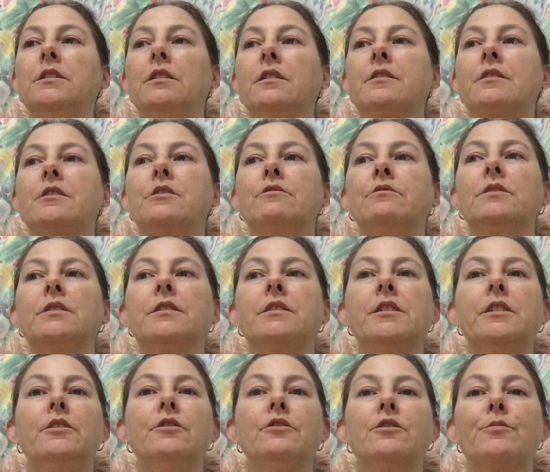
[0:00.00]
I still
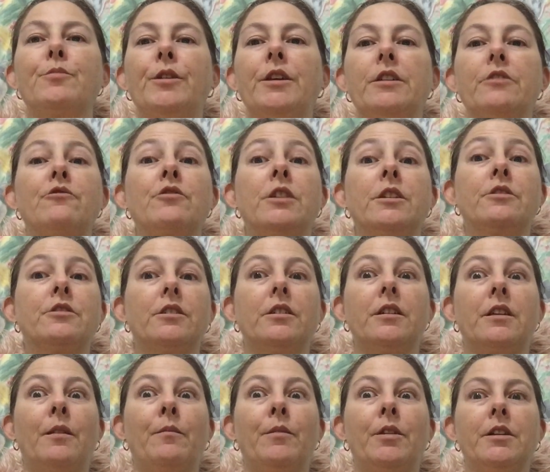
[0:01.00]
continue to be a
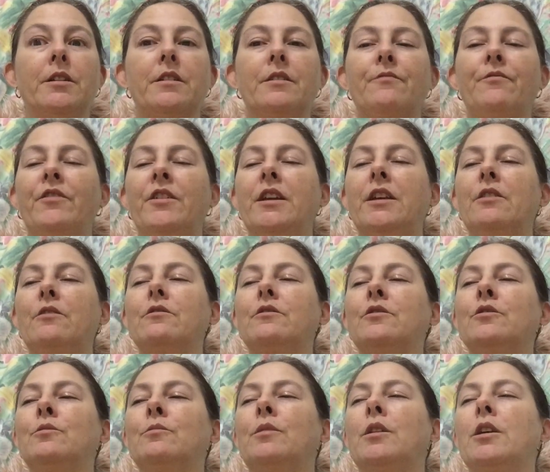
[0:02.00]
tragic gum nuts fan
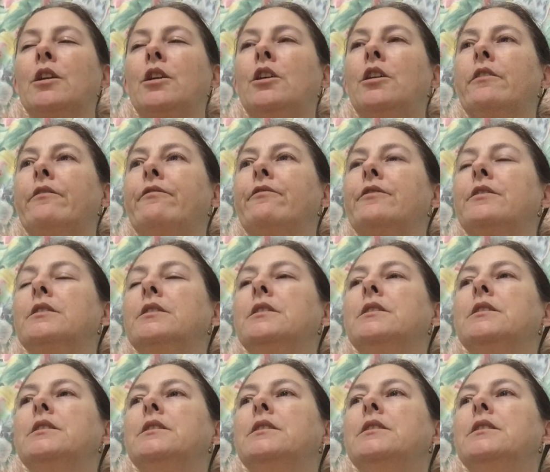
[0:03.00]
all my life,
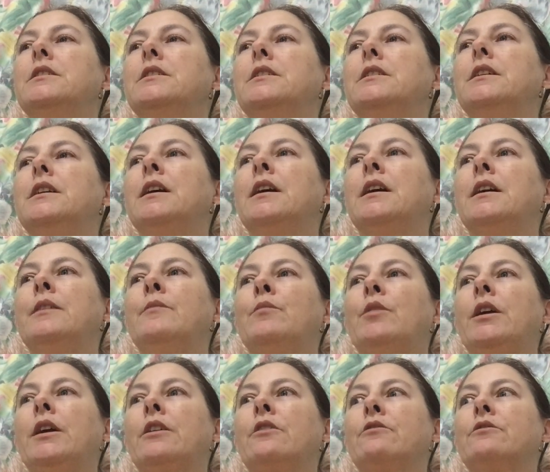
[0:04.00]
in
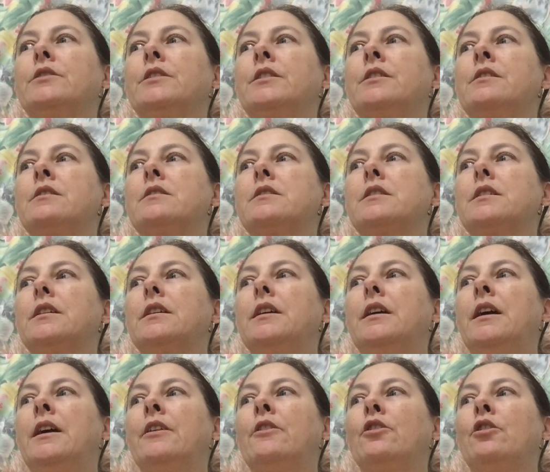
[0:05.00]
my adult years,
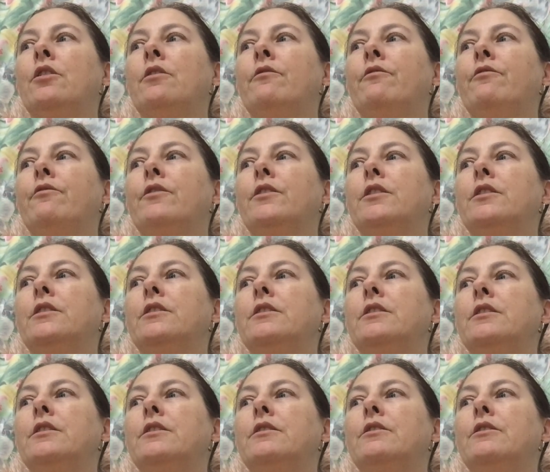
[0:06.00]
and I've
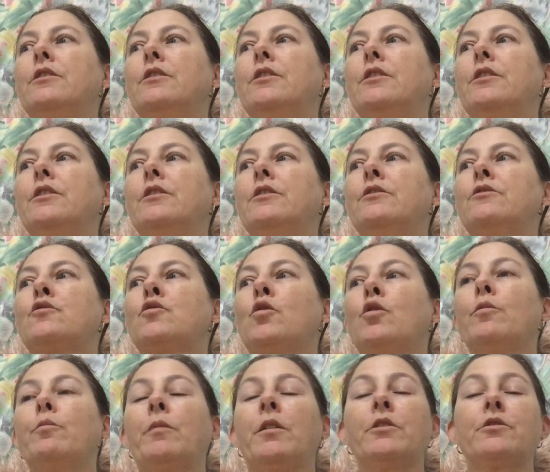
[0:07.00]

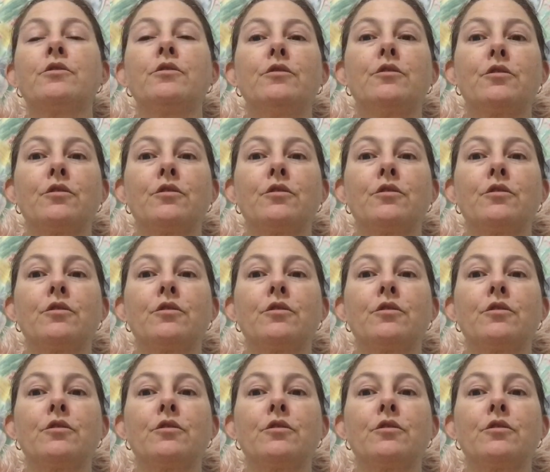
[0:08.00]
taught my two